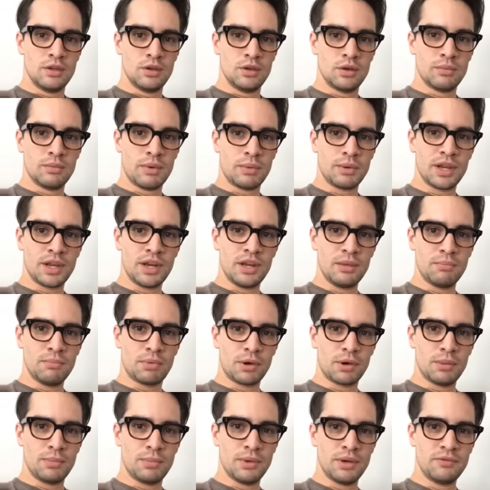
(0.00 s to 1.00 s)
you remember getting
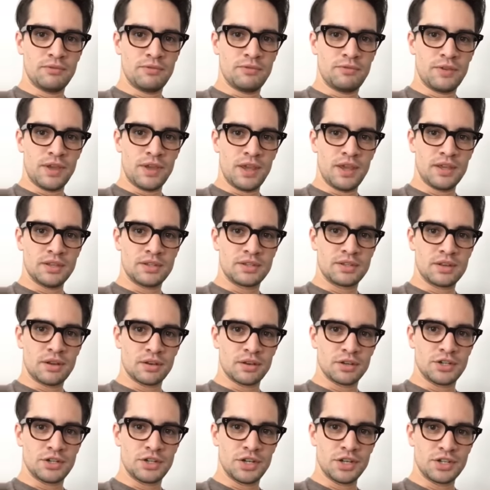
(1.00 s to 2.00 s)
bourbon faced
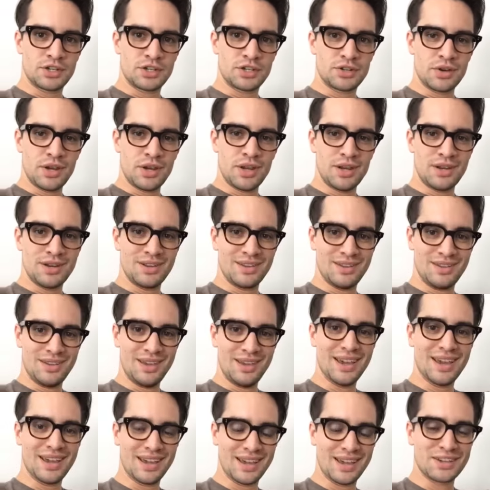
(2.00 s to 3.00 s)
on shit street?
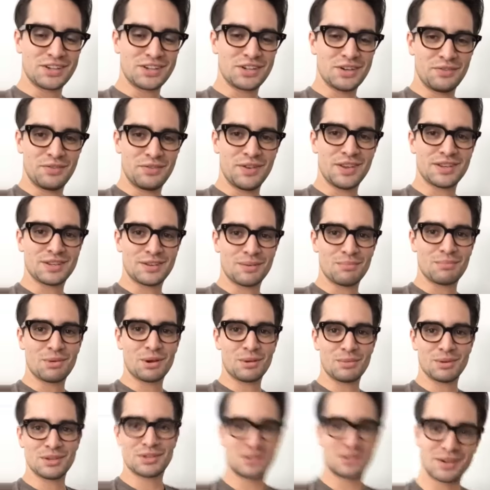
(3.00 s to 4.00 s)
Yeah, I got shit faced on
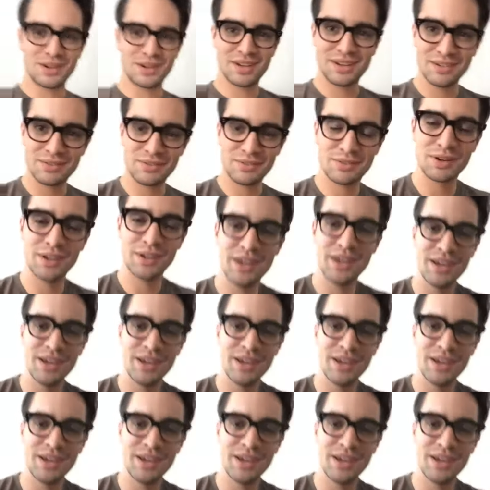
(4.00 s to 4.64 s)
Bourbon Street for